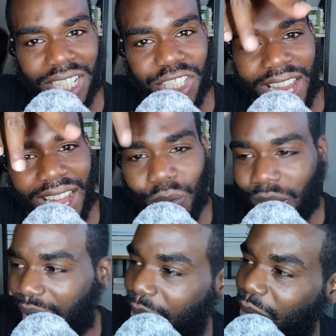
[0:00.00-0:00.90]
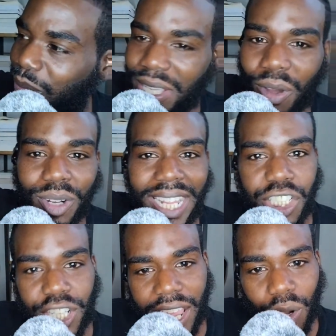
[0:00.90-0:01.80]
channel, and I'm going to be on their
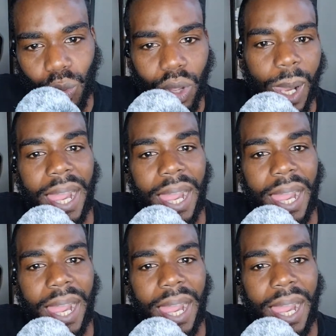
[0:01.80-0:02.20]
channel,